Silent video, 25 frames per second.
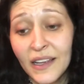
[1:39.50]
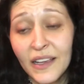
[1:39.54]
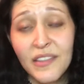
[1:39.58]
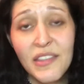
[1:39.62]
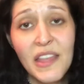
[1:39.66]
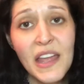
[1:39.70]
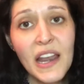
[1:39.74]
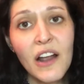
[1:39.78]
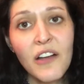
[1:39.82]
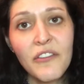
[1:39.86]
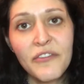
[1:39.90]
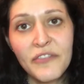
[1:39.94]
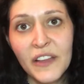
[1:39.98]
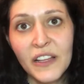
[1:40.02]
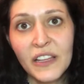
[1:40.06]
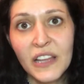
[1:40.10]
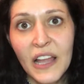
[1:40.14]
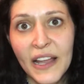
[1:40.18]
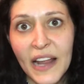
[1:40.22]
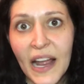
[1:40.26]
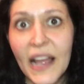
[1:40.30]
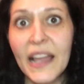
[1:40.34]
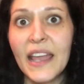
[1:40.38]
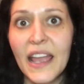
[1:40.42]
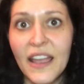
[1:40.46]
then I'll feel
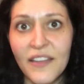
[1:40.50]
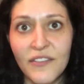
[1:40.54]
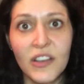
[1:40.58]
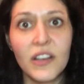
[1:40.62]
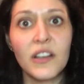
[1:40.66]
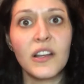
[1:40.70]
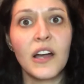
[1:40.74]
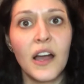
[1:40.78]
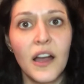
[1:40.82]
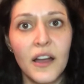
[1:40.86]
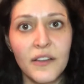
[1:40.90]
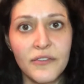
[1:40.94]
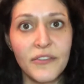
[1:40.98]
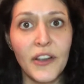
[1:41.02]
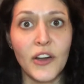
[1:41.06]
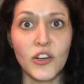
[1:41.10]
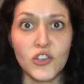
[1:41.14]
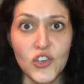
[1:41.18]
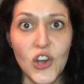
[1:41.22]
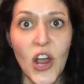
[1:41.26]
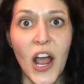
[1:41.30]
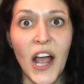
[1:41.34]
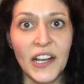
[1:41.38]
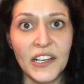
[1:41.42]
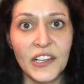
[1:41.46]
like I gave it a fair
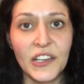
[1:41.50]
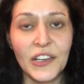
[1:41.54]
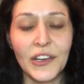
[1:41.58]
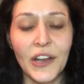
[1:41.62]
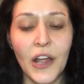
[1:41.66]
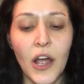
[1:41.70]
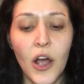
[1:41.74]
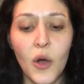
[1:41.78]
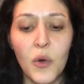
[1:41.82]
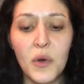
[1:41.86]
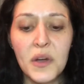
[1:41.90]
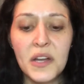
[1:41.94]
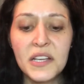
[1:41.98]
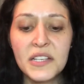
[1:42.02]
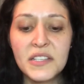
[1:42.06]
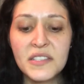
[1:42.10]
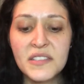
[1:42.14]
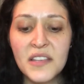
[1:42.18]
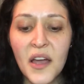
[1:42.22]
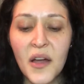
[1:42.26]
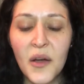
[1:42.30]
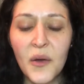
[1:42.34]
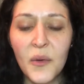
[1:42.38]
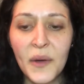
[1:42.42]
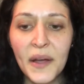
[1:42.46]
shot, you know?
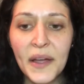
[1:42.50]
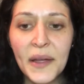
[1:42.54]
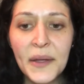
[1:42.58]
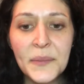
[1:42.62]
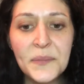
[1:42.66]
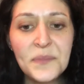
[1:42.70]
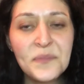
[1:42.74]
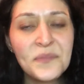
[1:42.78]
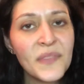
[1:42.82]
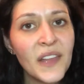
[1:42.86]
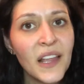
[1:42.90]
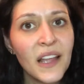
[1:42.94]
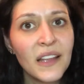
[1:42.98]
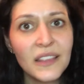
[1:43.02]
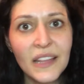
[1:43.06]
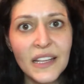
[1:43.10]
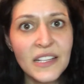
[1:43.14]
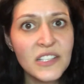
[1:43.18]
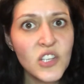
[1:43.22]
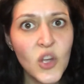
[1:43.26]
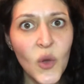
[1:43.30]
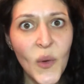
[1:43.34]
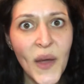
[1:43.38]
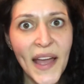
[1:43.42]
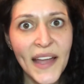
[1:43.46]
So
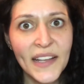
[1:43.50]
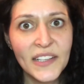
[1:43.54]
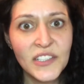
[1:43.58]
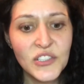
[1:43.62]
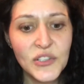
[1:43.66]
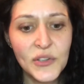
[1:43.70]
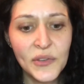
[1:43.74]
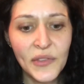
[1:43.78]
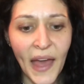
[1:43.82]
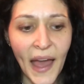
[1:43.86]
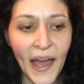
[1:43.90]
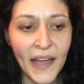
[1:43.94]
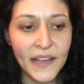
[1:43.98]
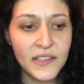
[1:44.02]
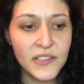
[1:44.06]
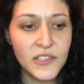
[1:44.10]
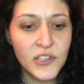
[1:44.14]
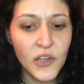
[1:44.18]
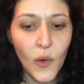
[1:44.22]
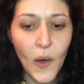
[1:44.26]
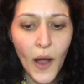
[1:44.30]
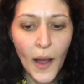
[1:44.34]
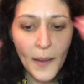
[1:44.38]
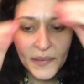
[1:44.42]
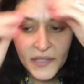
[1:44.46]
let's go ahead and do that.
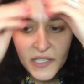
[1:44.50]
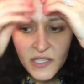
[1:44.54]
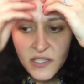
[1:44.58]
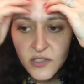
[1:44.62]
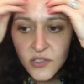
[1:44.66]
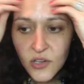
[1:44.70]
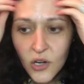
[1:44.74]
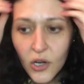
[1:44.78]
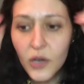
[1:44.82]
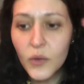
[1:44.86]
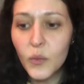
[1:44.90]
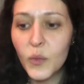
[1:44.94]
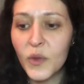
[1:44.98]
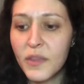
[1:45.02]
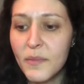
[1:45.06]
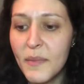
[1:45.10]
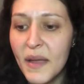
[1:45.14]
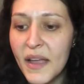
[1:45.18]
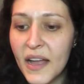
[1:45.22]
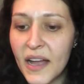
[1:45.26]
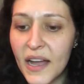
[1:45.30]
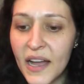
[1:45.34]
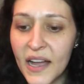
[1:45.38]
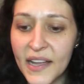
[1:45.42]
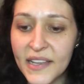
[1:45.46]
So I'm gonna start with
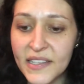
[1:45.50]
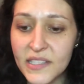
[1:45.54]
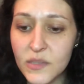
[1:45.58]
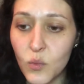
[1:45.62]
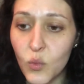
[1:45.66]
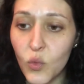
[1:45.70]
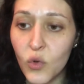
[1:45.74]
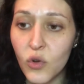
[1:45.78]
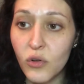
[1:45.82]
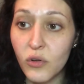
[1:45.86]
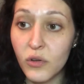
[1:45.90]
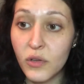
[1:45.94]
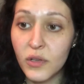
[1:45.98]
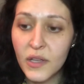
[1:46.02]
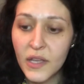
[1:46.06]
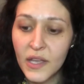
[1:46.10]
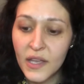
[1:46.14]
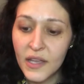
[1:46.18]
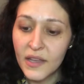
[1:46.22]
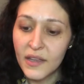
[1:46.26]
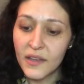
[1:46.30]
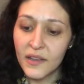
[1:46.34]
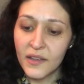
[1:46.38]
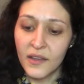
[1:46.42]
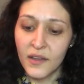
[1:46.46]
my eyes, and we'll
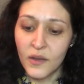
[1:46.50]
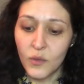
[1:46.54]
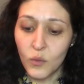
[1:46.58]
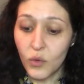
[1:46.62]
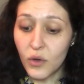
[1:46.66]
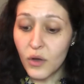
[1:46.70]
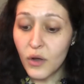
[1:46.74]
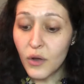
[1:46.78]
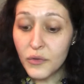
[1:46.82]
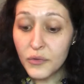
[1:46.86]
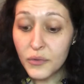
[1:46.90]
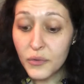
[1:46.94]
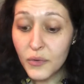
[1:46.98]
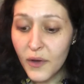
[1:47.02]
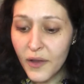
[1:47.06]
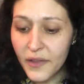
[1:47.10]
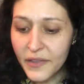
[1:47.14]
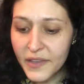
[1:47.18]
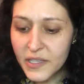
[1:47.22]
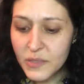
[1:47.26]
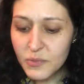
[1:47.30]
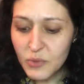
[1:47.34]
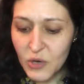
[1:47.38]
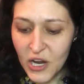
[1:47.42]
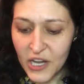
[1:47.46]
go through all
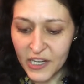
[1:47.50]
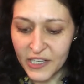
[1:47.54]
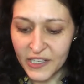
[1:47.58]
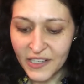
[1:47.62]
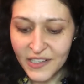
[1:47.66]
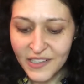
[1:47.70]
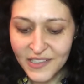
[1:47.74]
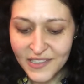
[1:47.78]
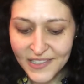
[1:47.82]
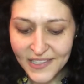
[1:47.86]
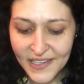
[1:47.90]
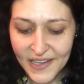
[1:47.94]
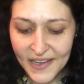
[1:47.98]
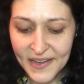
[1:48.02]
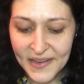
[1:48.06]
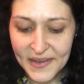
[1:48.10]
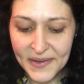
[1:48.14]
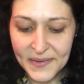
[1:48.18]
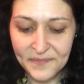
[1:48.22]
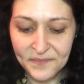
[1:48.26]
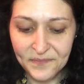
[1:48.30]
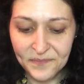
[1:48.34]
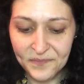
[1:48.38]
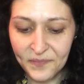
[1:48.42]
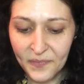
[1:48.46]
these products.
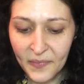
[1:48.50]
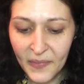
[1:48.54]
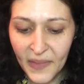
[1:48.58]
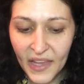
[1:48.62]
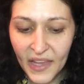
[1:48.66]
Some